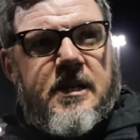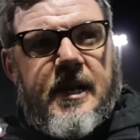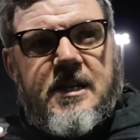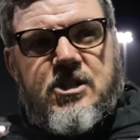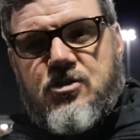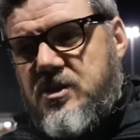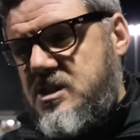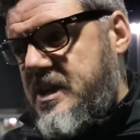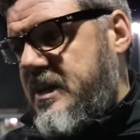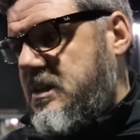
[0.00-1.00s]
The lads are trying
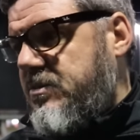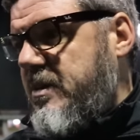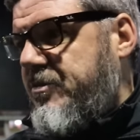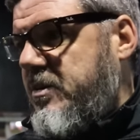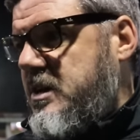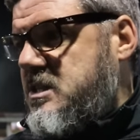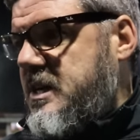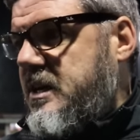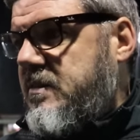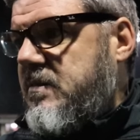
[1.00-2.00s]
to say that the referee
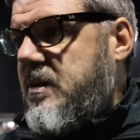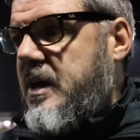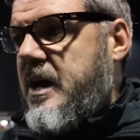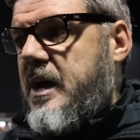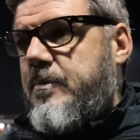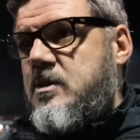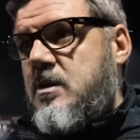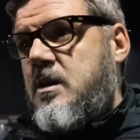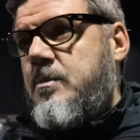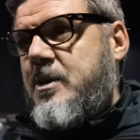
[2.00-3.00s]
said
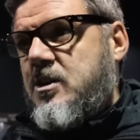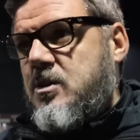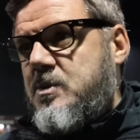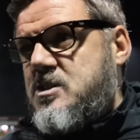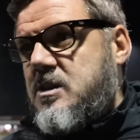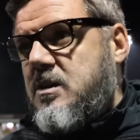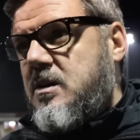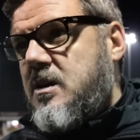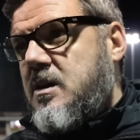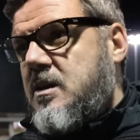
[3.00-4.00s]
it'll be on the whistle,
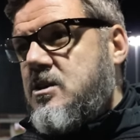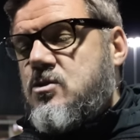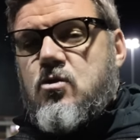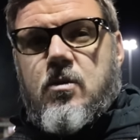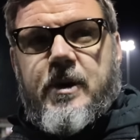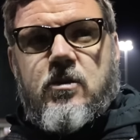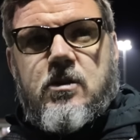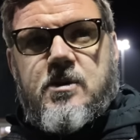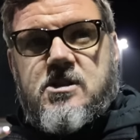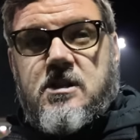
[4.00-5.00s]
and then he's took her out
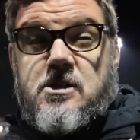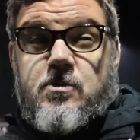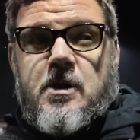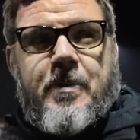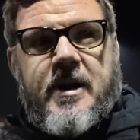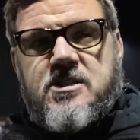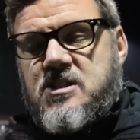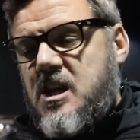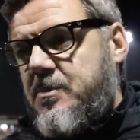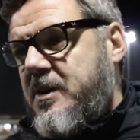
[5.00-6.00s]
the whistle. This is what the players are
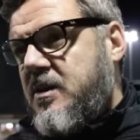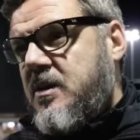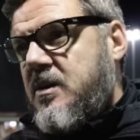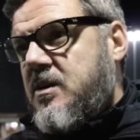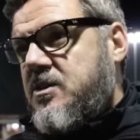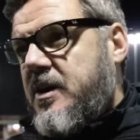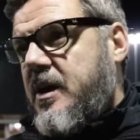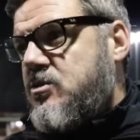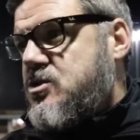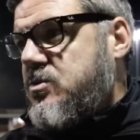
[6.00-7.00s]
telling me. I don't know
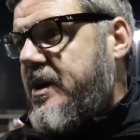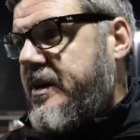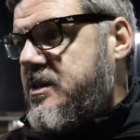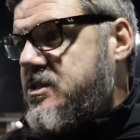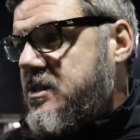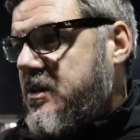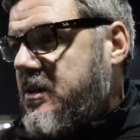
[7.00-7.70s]
how true that is.